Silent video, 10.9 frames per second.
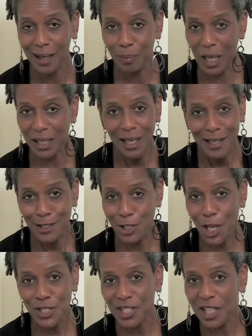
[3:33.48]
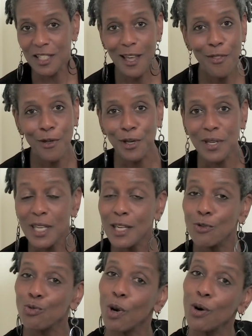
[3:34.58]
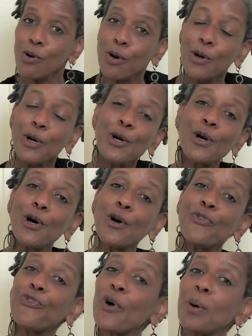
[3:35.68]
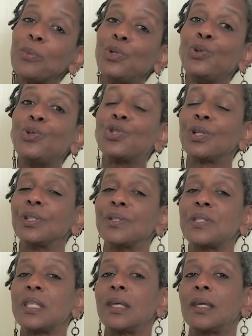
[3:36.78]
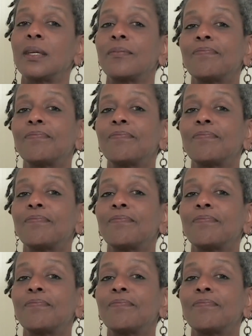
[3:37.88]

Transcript: but just another Negro girl from New Jersey.